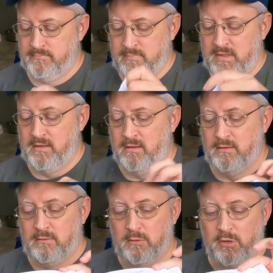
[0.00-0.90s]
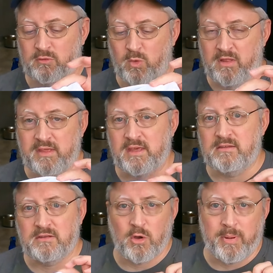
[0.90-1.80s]
I'm going to use one of
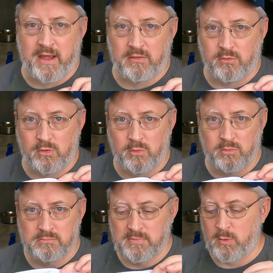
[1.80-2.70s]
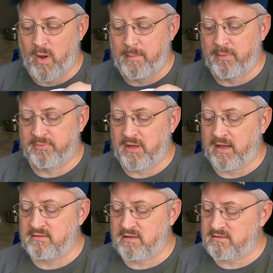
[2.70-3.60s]
these, go back through and wipe up the
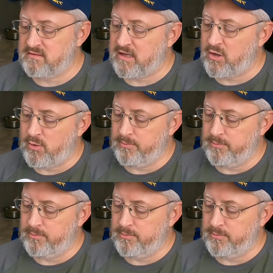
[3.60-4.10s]
excess as I go.